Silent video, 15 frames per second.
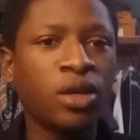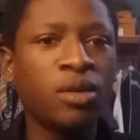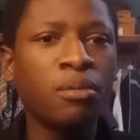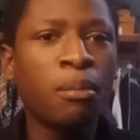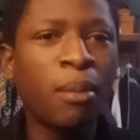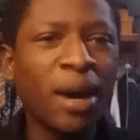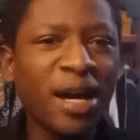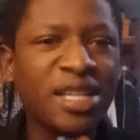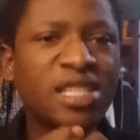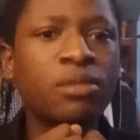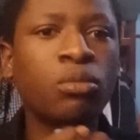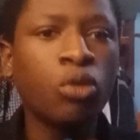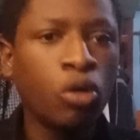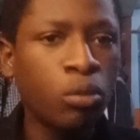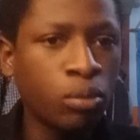
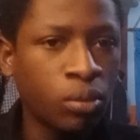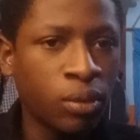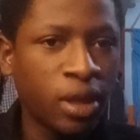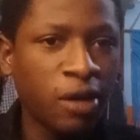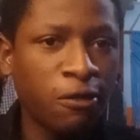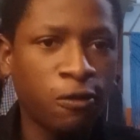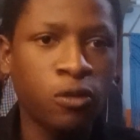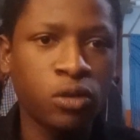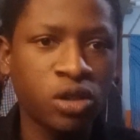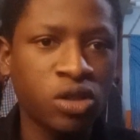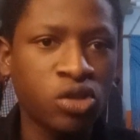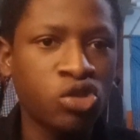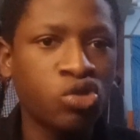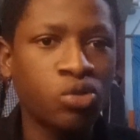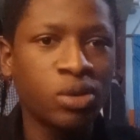maximum effort
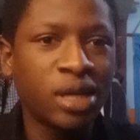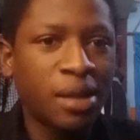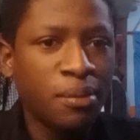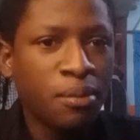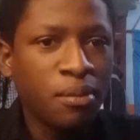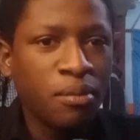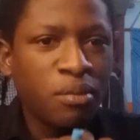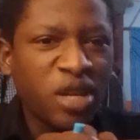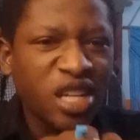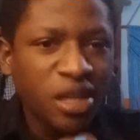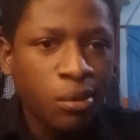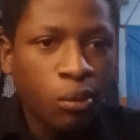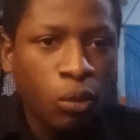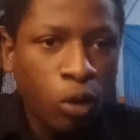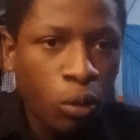to that
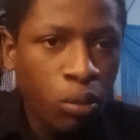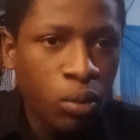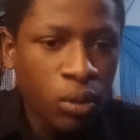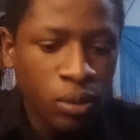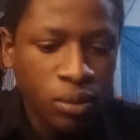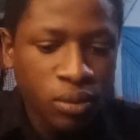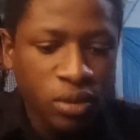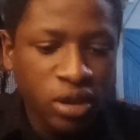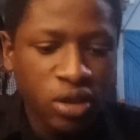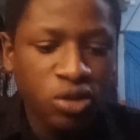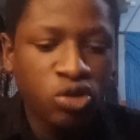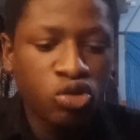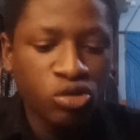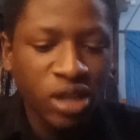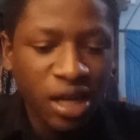minimum,
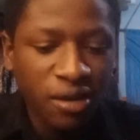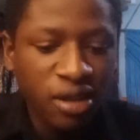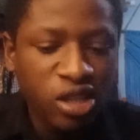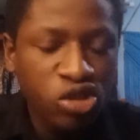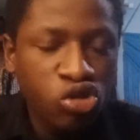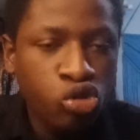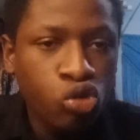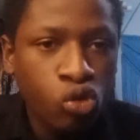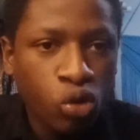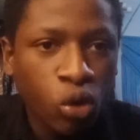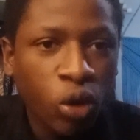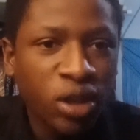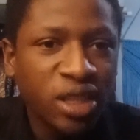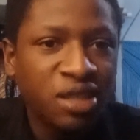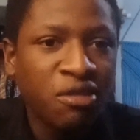to that little
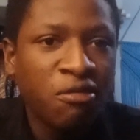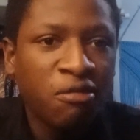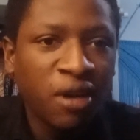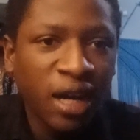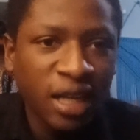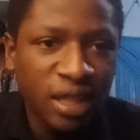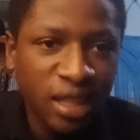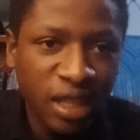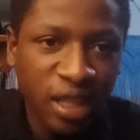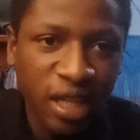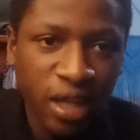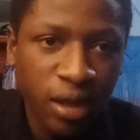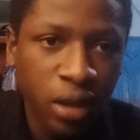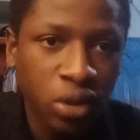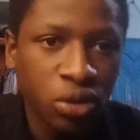or divine thing
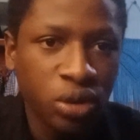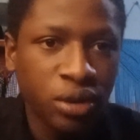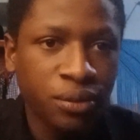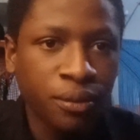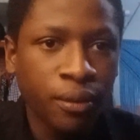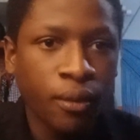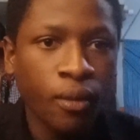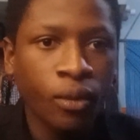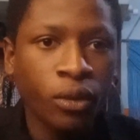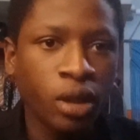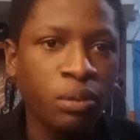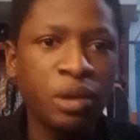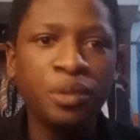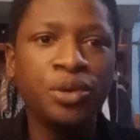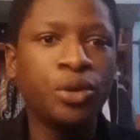that you are doing.
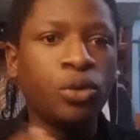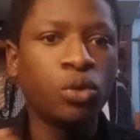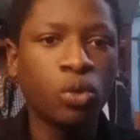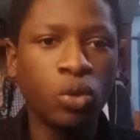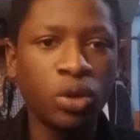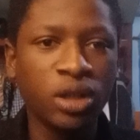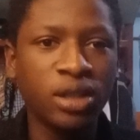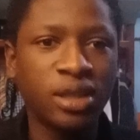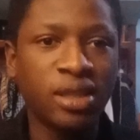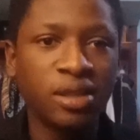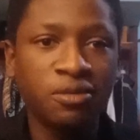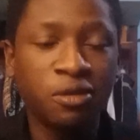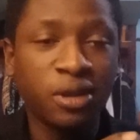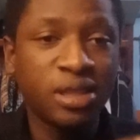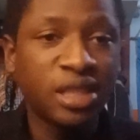Maybe you only,
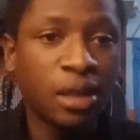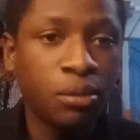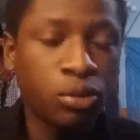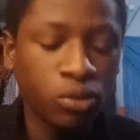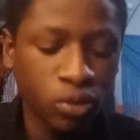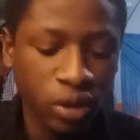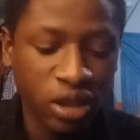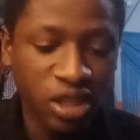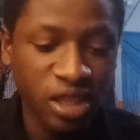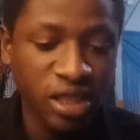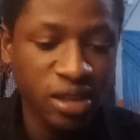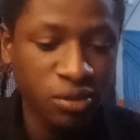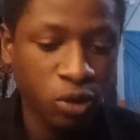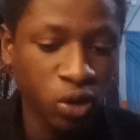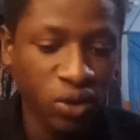for example, you're
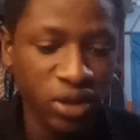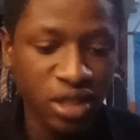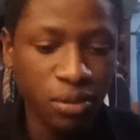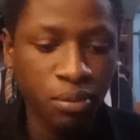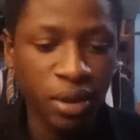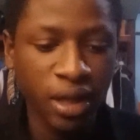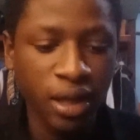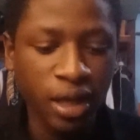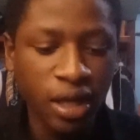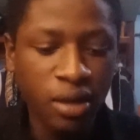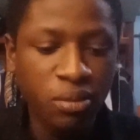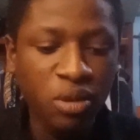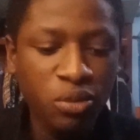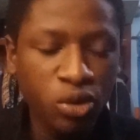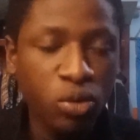trading currency pair,
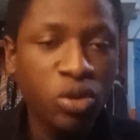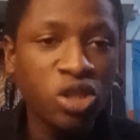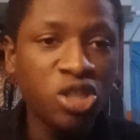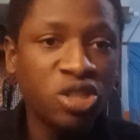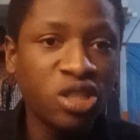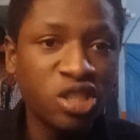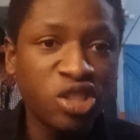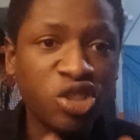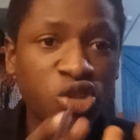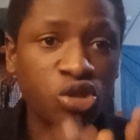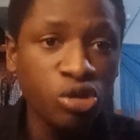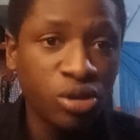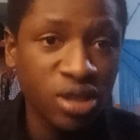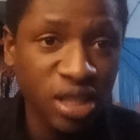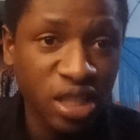maybe you only trade New
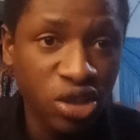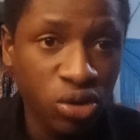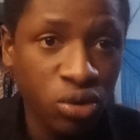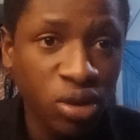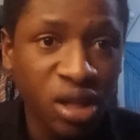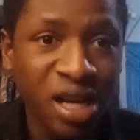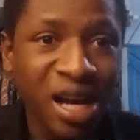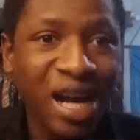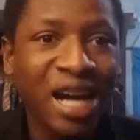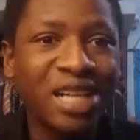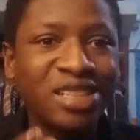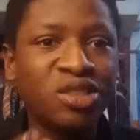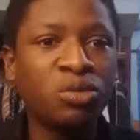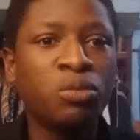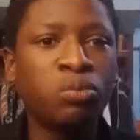Year section,
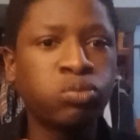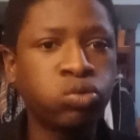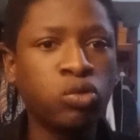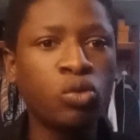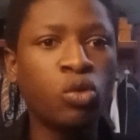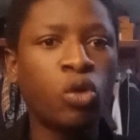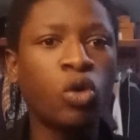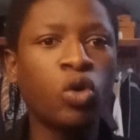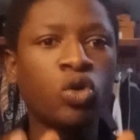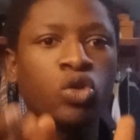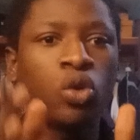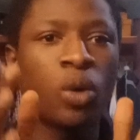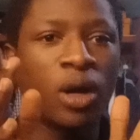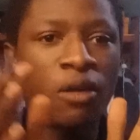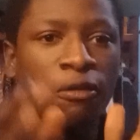and you put all
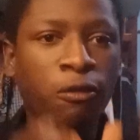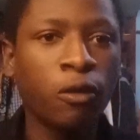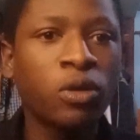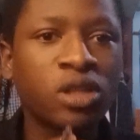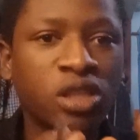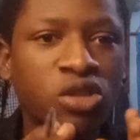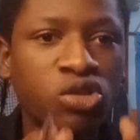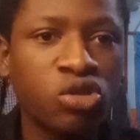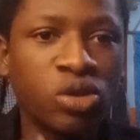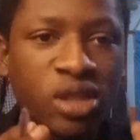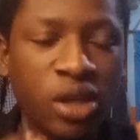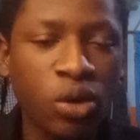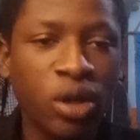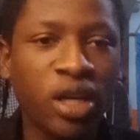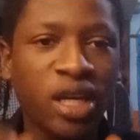your effort into
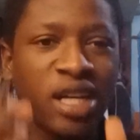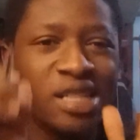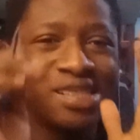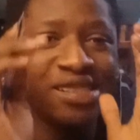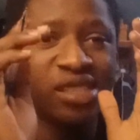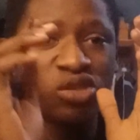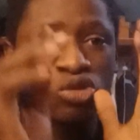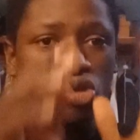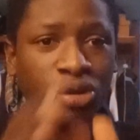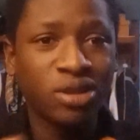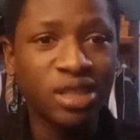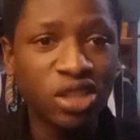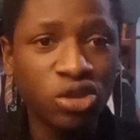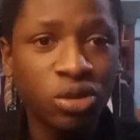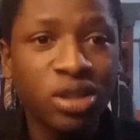say, okay, this New Year
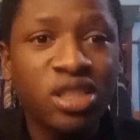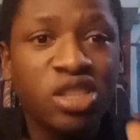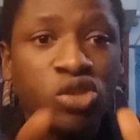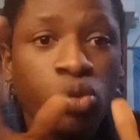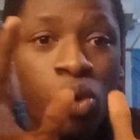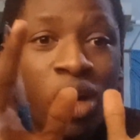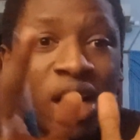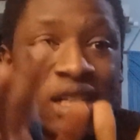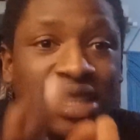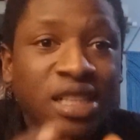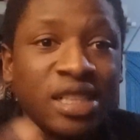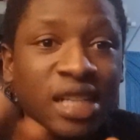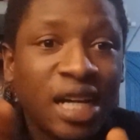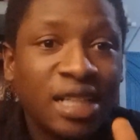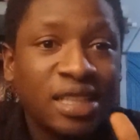section, this is what I
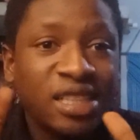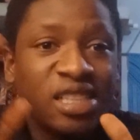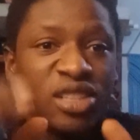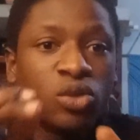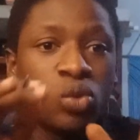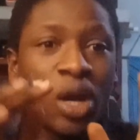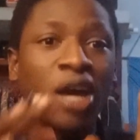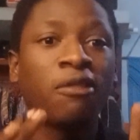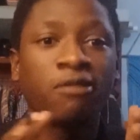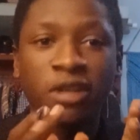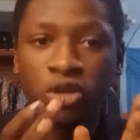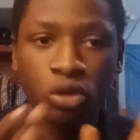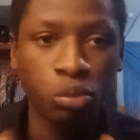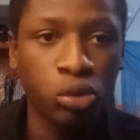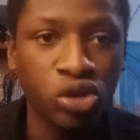trade, and this is where I
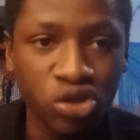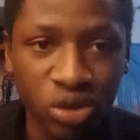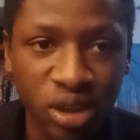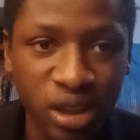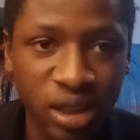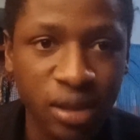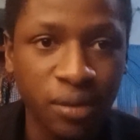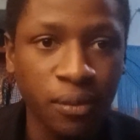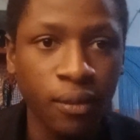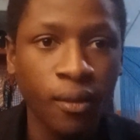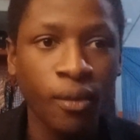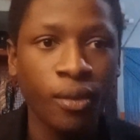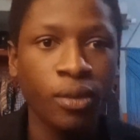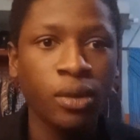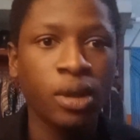find opportunity.
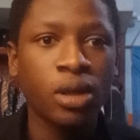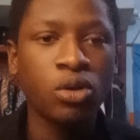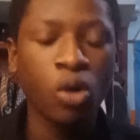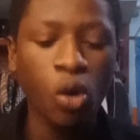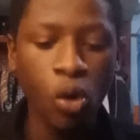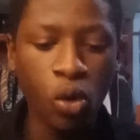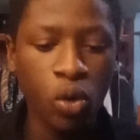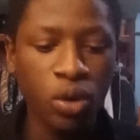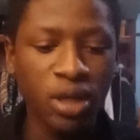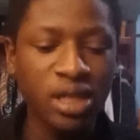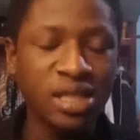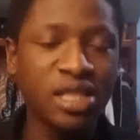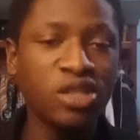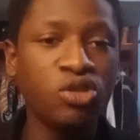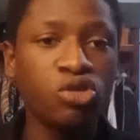Or
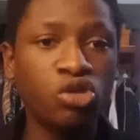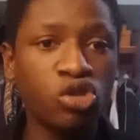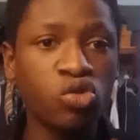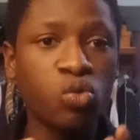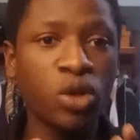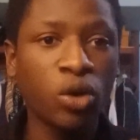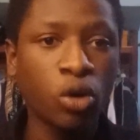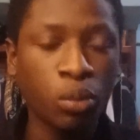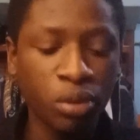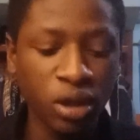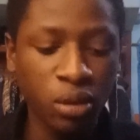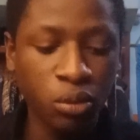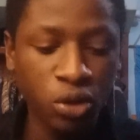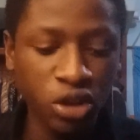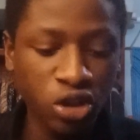let's say you just wake up in
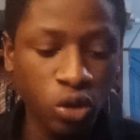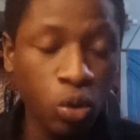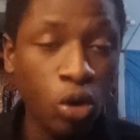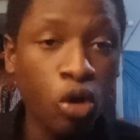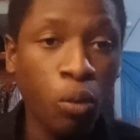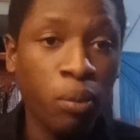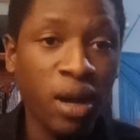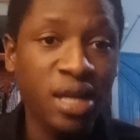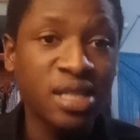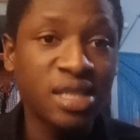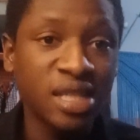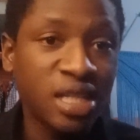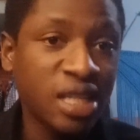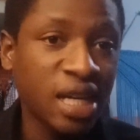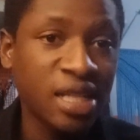the morning, you wake up by
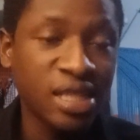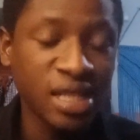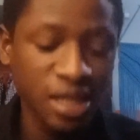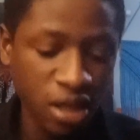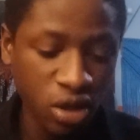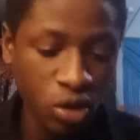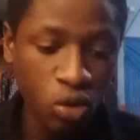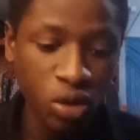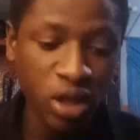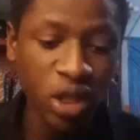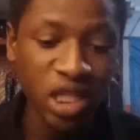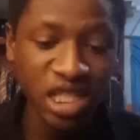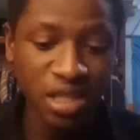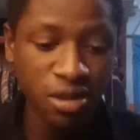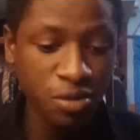6 and say, okay,
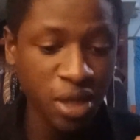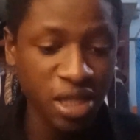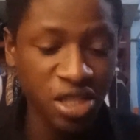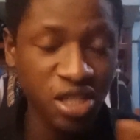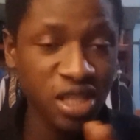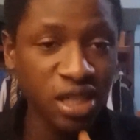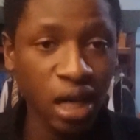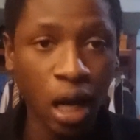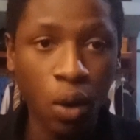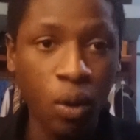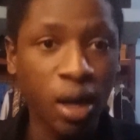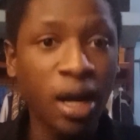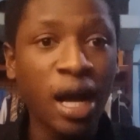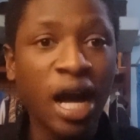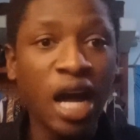this is my trading
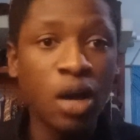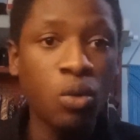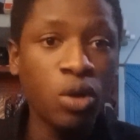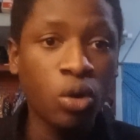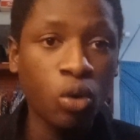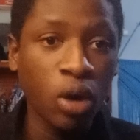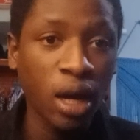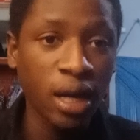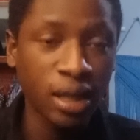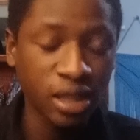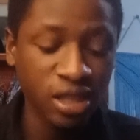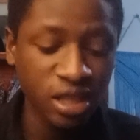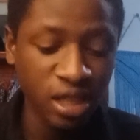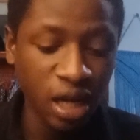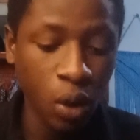hour. I wake up by
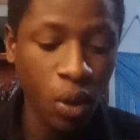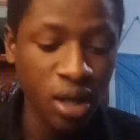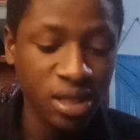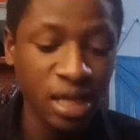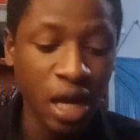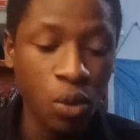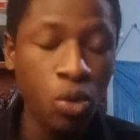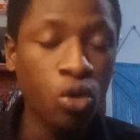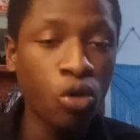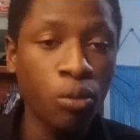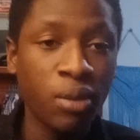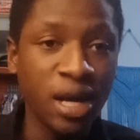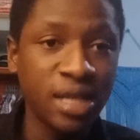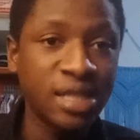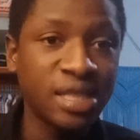trading hours. I wake
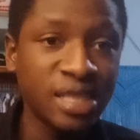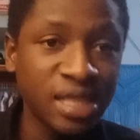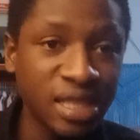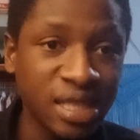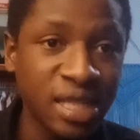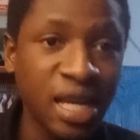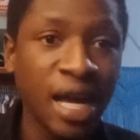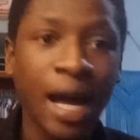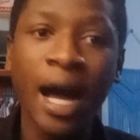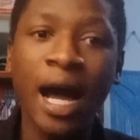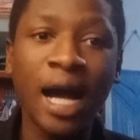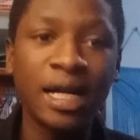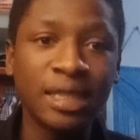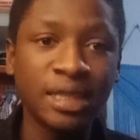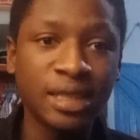up by 6,
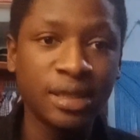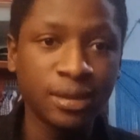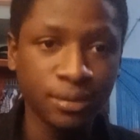and